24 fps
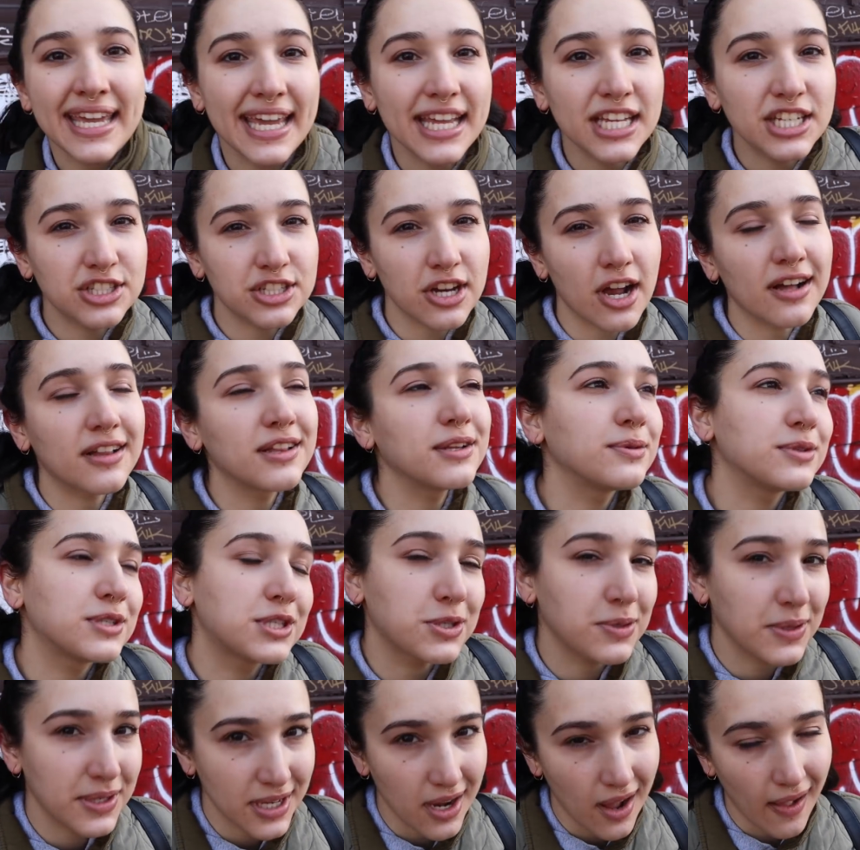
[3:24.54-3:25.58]
Each chocolate was
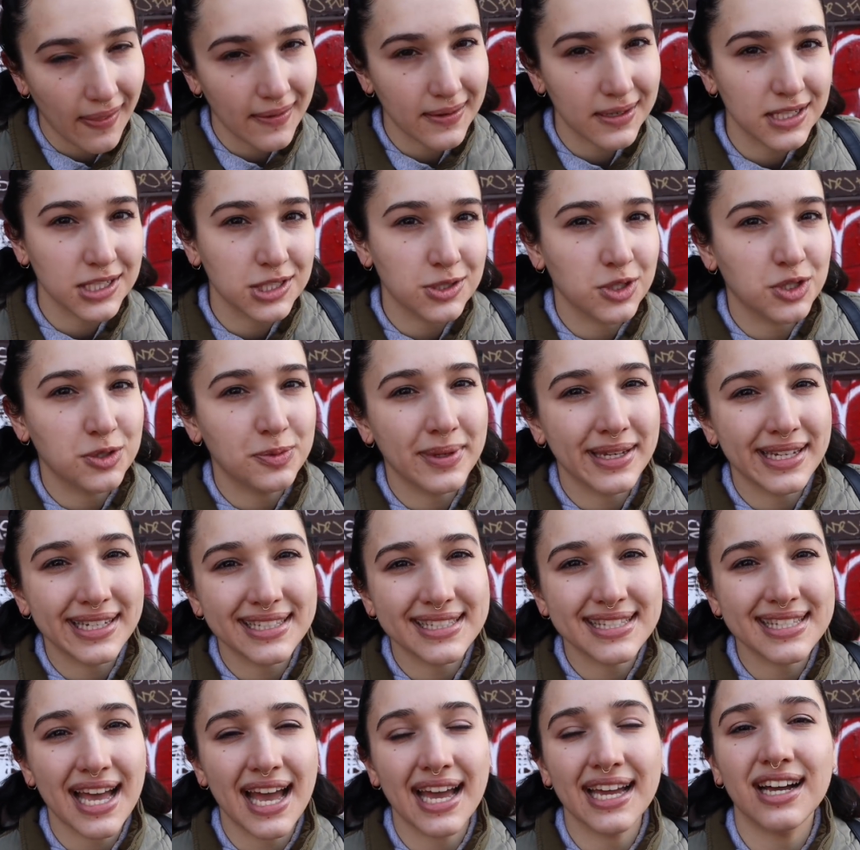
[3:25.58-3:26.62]
$3, which
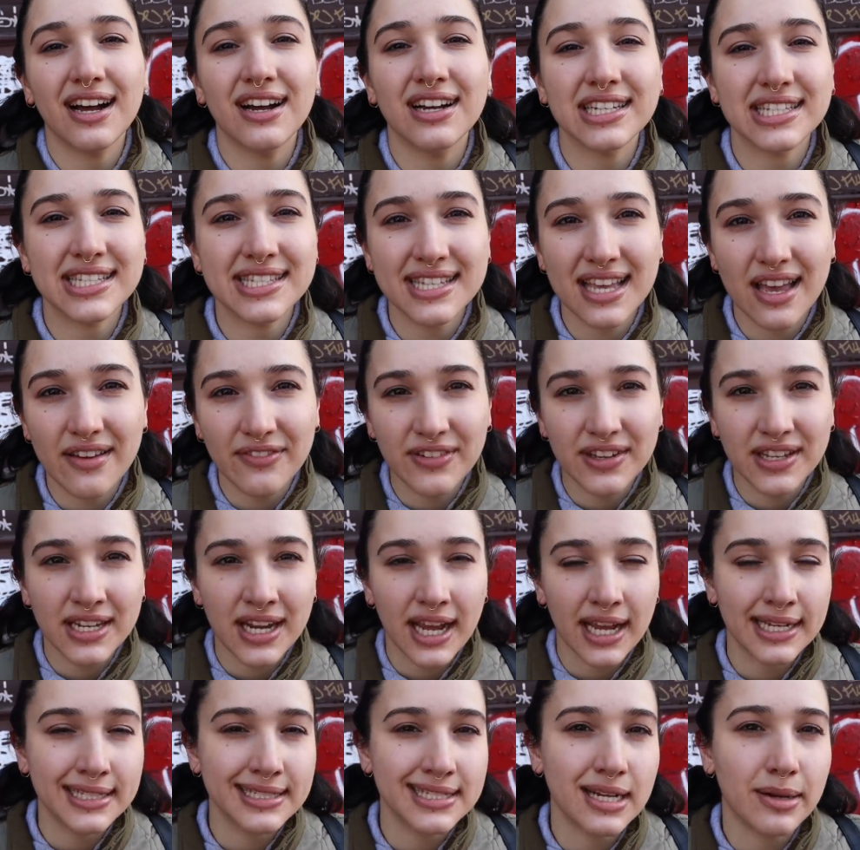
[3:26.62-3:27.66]
means I got 7.
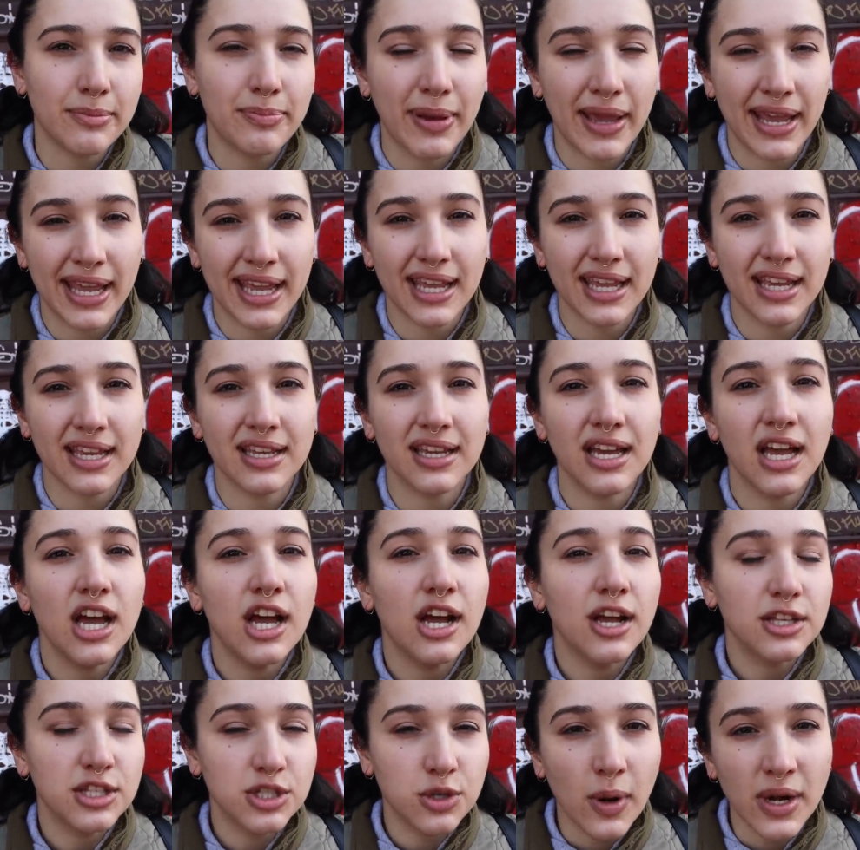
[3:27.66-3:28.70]
I ended up paying
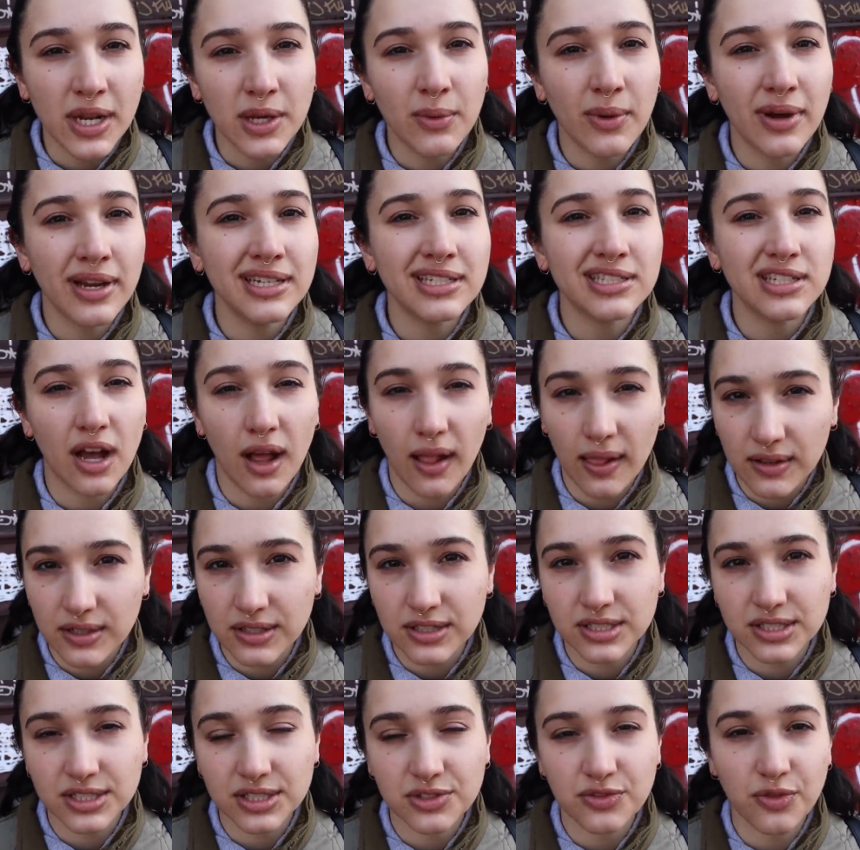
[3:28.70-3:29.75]

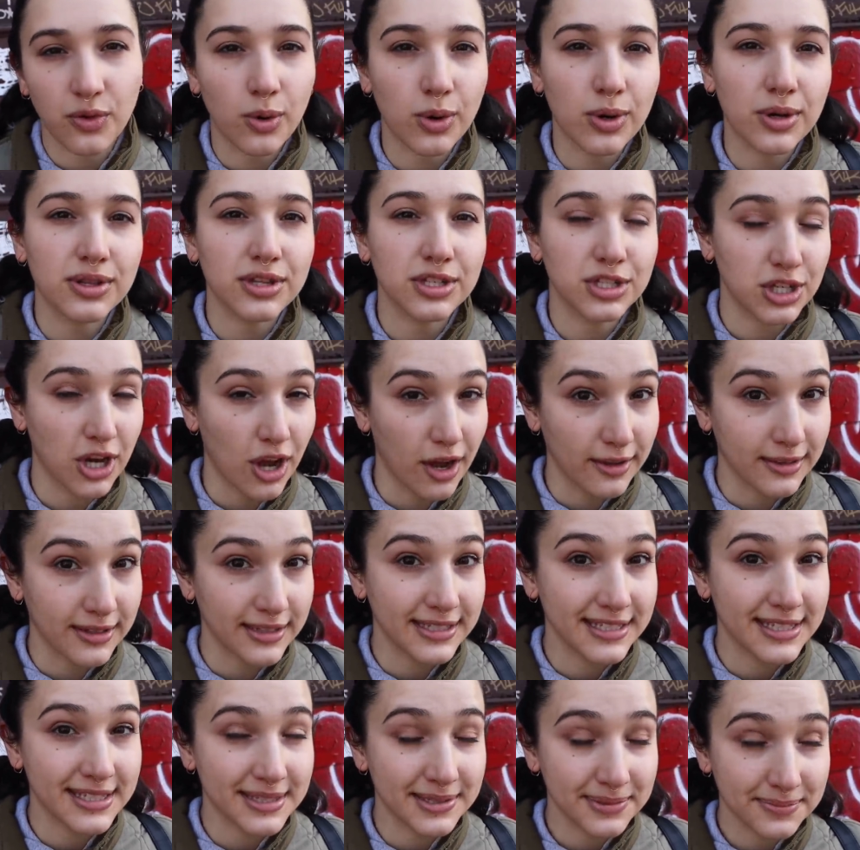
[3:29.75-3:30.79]
$21 for the
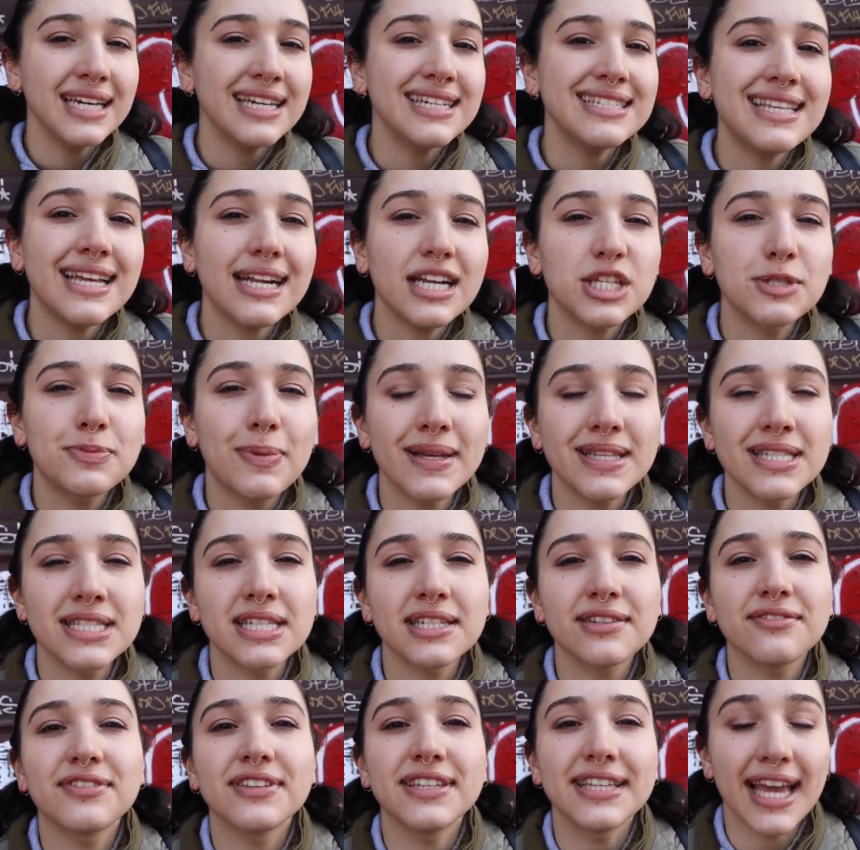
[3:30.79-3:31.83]
chocolates. Is that
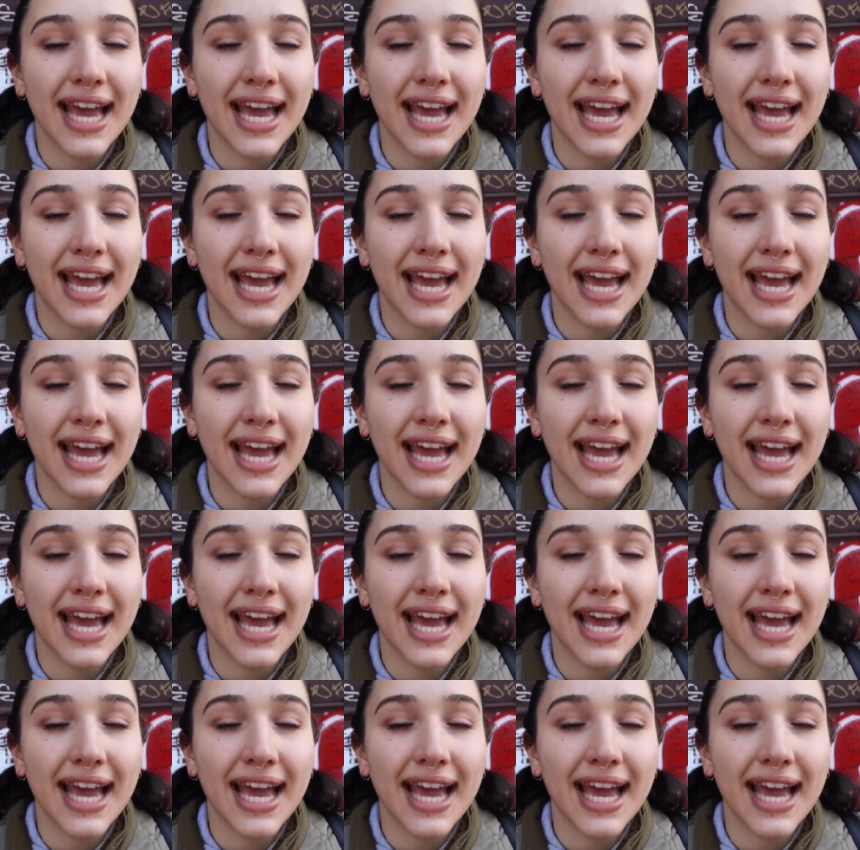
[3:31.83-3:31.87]
expensive?